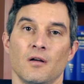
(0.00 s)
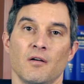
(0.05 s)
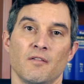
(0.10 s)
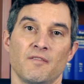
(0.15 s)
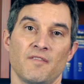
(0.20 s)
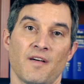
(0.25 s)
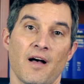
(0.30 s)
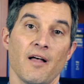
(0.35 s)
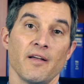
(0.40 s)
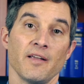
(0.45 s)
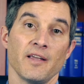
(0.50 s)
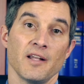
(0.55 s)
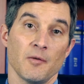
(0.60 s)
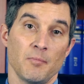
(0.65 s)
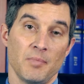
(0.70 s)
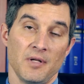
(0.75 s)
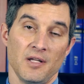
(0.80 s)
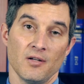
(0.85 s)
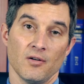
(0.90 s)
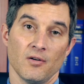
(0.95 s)
filing an
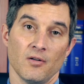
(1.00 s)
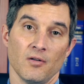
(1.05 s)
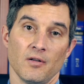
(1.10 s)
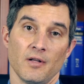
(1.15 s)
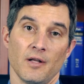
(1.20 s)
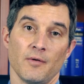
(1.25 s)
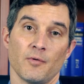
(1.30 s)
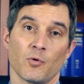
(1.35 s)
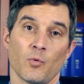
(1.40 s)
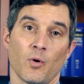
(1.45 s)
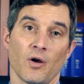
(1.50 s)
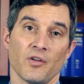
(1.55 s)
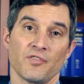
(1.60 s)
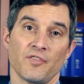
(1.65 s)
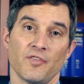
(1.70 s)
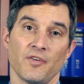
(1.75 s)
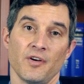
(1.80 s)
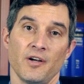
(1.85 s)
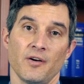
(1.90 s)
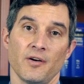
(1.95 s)
appeal and request
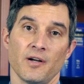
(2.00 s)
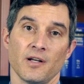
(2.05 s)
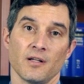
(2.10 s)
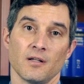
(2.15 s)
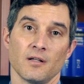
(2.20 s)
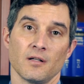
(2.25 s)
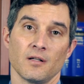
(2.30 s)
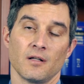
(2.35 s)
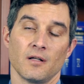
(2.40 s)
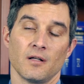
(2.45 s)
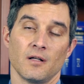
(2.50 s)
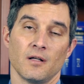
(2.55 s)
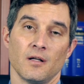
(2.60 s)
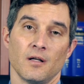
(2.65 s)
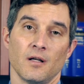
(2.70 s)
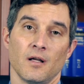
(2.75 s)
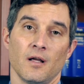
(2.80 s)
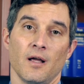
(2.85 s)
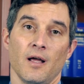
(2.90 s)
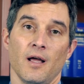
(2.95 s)
for hearing,
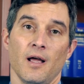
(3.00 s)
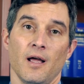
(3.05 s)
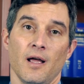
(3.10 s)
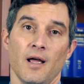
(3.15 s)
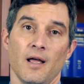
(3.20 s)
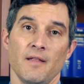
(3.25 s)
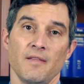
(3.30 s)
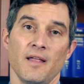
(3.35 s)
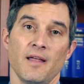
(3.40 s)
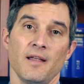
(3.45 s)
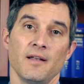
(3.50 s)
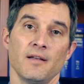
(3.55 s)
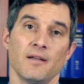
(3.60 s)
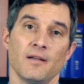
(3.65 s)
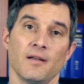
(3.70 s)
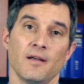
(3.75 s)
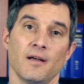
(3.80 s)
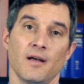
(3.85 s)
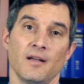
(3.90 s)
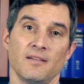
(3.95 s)
and then
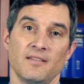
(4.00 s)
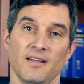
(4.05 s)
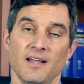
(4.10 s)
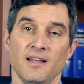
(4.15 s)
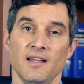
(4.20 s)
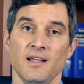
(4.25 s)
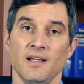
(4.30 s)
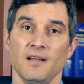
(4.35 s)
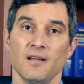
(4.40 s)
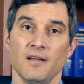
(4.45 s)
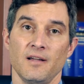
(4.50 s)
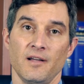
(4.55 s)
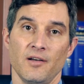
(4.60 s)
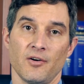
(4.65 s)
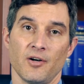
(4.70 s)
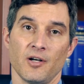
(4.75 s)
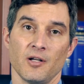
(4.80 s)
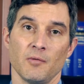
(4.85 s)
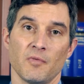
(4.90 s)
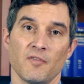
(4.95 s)
attending a
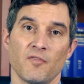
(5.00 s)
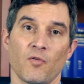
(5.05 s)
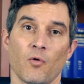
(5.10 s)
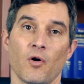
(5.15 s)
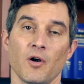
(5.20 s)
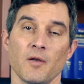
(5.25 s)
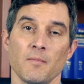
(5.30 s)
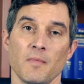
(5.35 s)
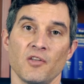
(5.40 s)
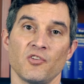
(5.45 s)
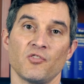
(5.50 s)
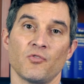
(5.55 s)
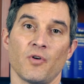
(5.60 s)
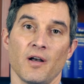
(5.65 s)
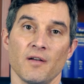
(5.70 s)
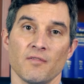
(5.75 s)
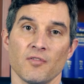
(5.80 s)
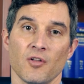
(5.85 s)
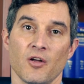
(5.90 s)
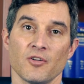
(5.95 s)
hearing before an
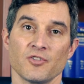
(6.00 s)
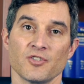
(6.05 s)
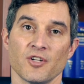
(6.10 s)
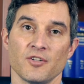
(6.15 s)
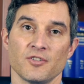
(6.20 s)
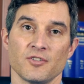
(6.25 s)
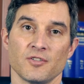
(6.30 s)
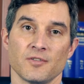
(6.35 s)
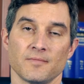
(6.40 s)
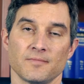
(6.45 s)
administrative law judge.